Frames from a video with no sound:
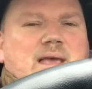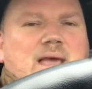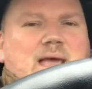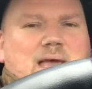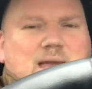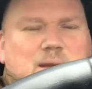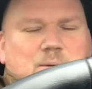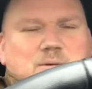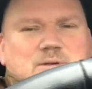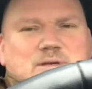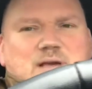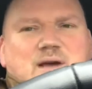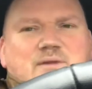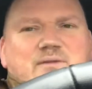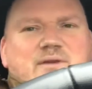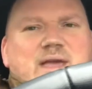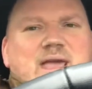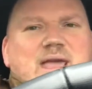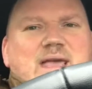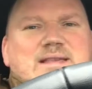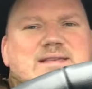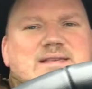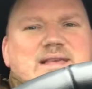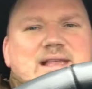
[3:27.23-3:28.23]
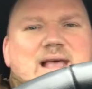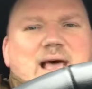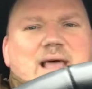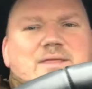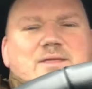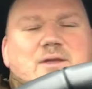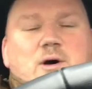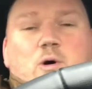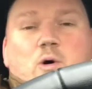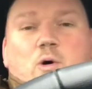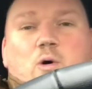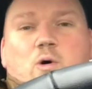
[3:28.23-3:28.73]
It was overheating and
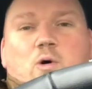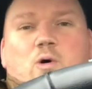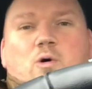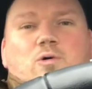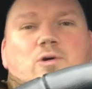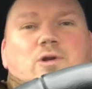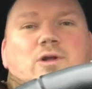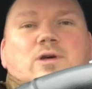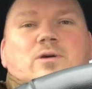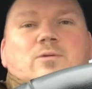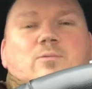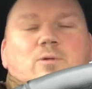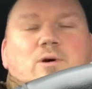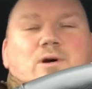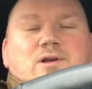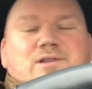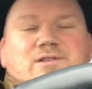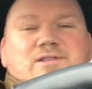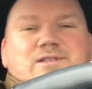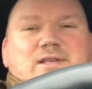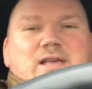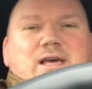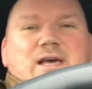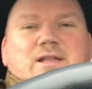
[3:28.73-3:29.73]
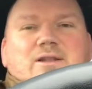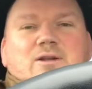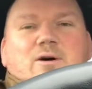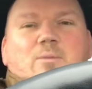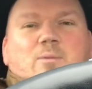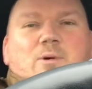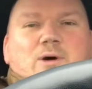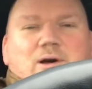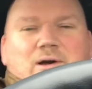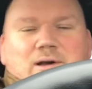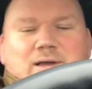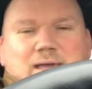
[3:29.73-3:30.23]
the horn was not
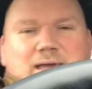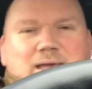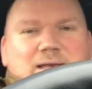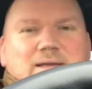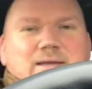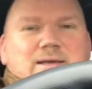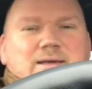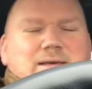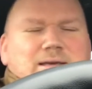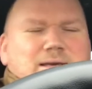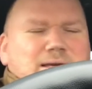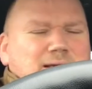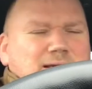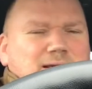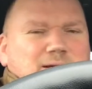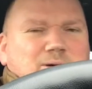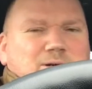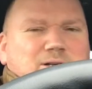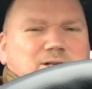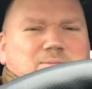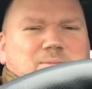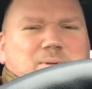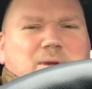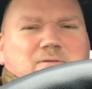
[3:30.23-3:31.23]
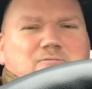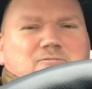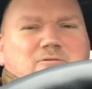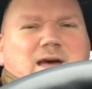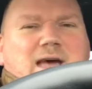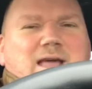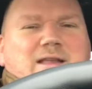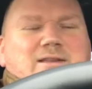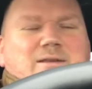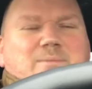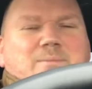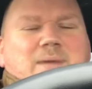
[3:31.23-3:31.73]
working, which is a bit
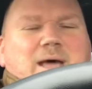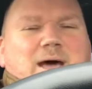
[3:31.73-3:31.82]
random.